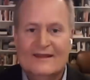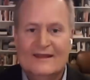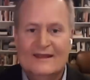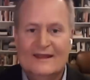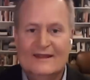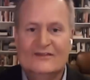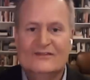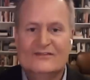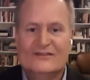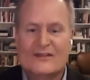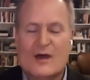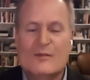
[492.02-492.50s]

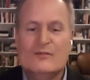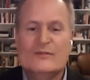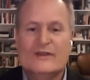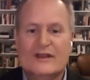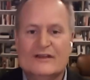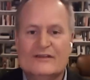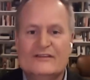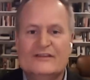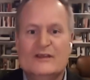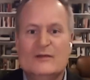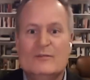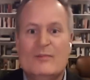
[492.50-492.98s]
in some
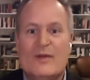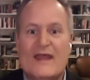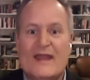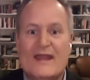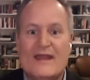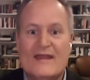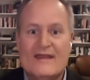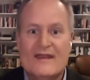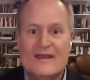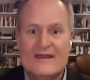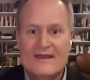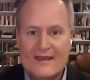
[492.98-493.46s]
years he
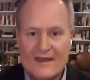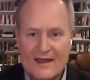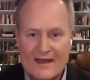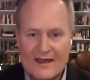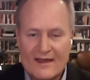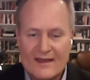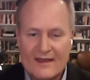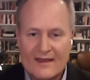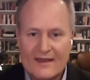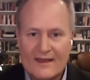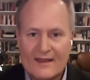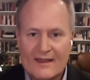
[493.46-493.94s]
paid
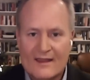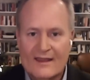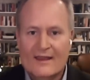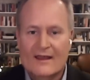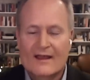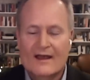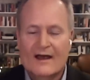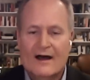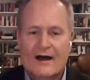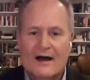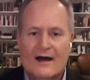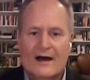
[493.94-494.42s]
none.
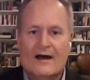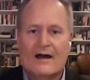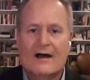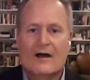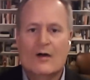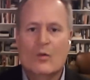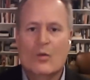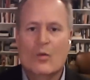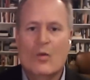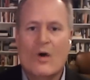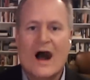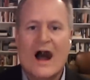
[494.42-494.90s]

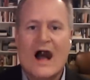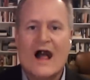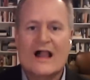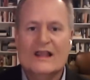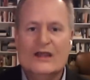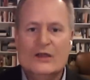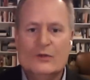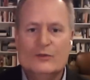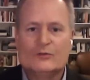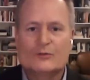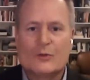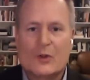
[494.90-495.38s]
Uh, while
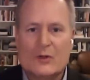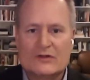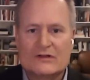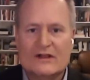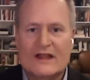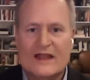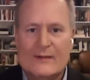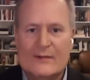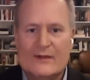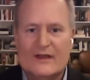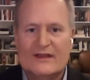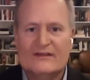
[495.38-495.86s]
he was
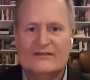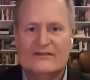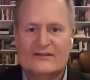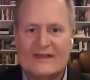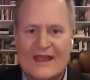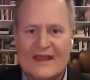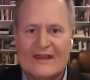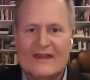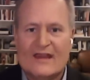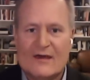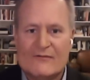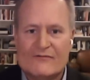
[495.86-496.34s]
proclaiming to
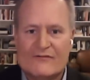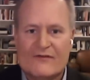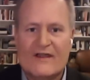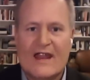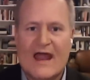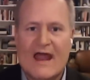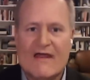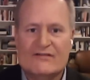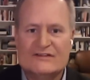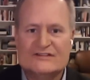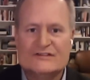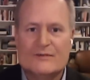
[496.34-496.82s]
stand up for
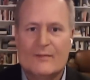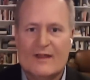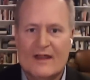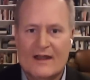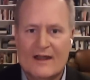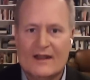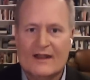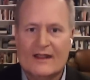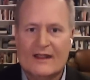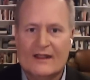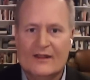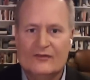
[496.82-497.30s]
average
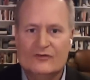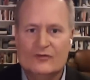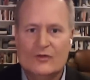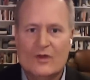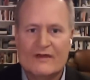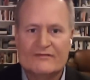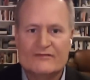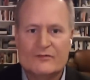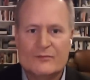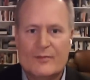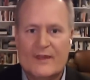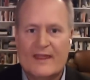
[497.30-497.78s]
Americans who
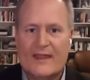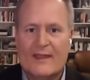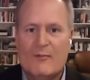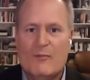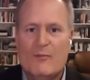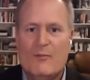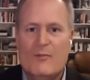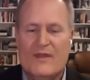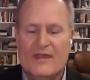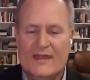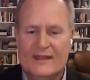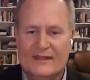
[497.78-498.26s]
have to pay a
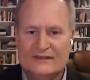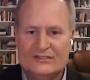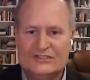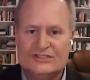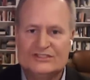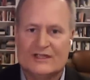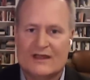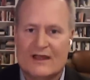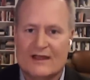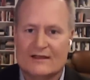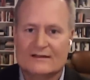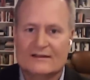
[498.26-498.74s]
big
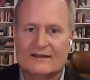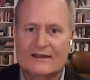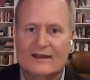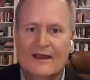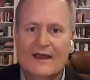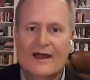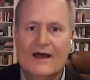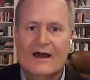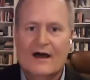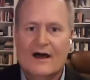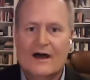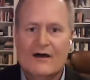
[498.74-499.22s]
chunk
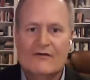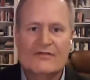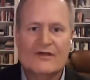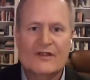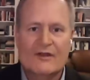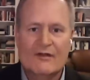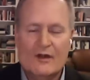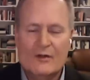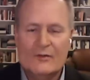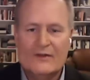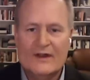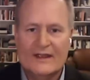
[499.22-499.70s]
of
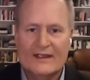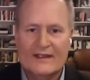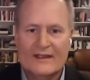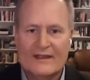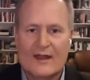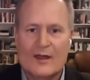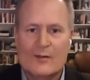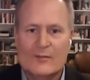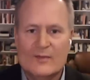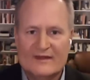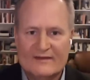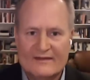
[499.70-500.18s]
their own
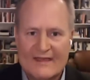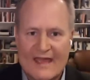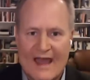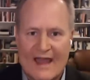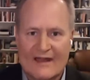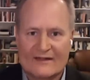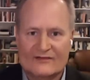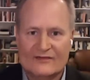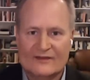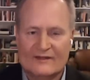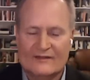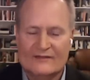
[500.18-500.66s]
income in
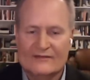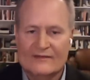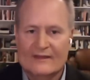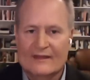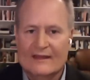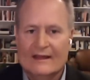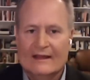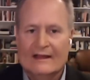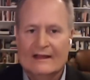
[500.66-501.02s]
taxes.